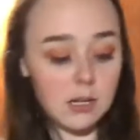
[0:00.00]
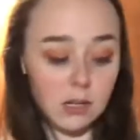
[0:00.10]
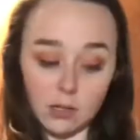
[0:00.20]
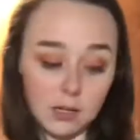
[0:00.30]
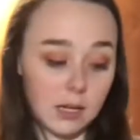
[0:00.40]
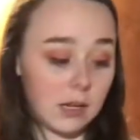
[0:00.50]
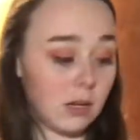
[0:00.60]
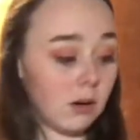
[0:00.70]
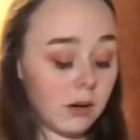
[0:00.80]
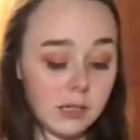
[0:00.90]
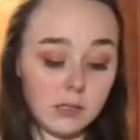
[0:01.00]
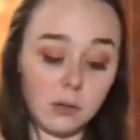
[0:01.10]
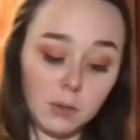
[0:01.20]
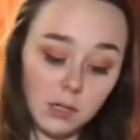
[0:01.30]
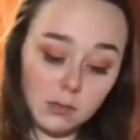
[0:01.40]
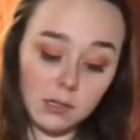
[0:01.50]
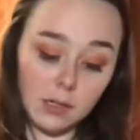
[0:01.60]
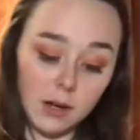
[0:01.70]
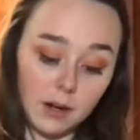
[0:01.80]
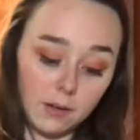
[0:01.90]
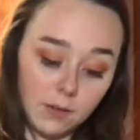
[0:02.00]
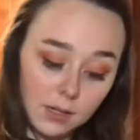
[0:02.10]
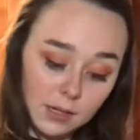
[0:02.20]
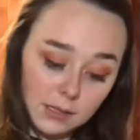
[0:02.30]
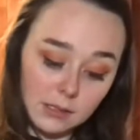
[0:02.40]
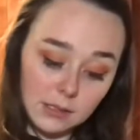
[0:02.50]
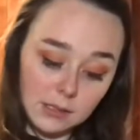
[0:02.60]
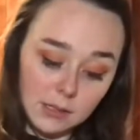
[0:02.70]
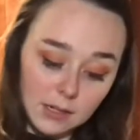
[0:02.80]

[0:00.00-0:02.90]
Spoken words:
You guys don't want to use a lot of this.